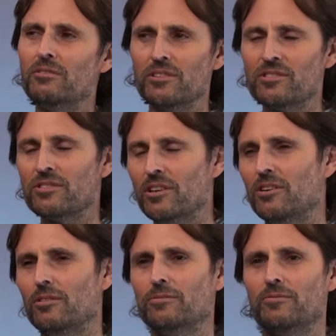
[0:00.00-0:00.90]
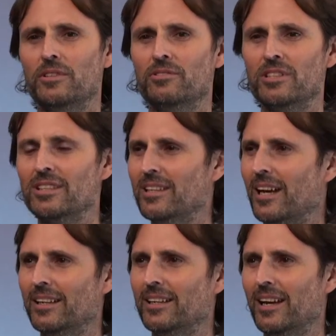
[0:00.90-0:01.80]
itself is
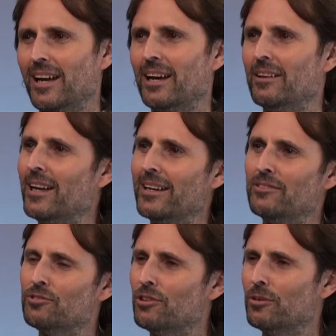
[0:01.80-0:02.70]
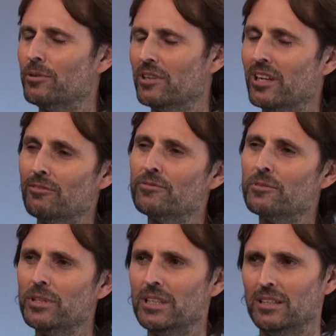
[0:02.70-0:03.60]
dictating how they interpret love to
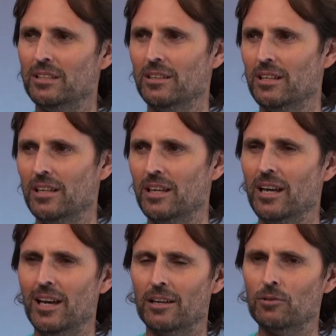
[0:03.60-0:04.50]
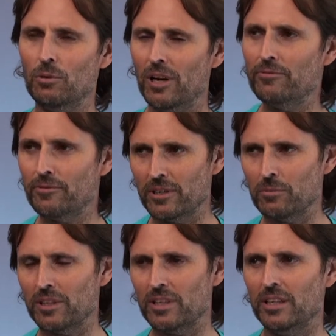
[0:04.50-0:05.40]
be. And quite
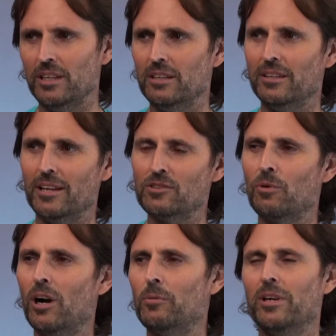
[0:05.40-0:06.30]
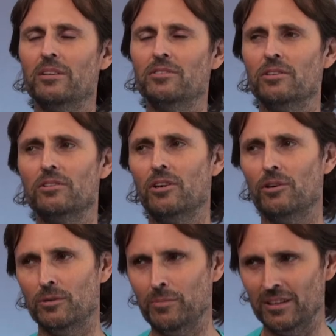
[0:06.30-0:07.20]
frequently, that's why we enter
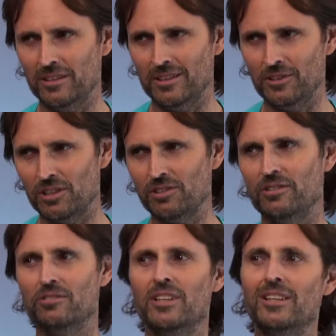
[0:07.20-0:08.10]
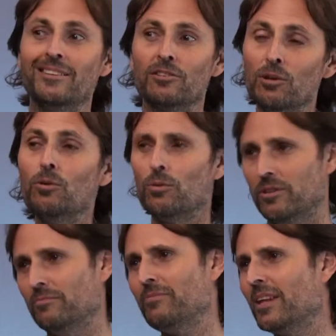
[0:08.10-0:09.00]
codependent addictions and then call
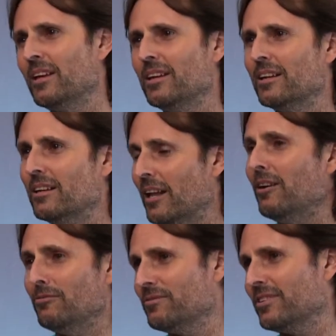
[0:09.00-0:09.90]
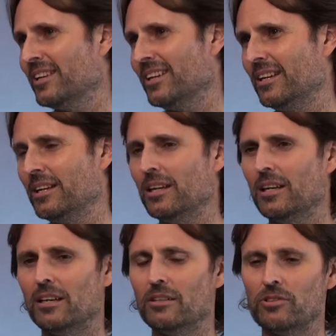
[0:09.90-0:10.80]
them love. Mm -hmm.
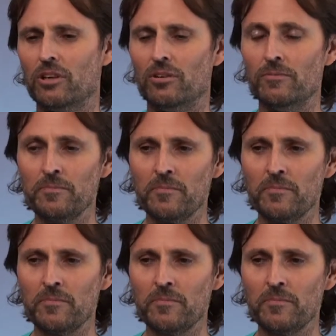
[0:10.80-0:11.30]
So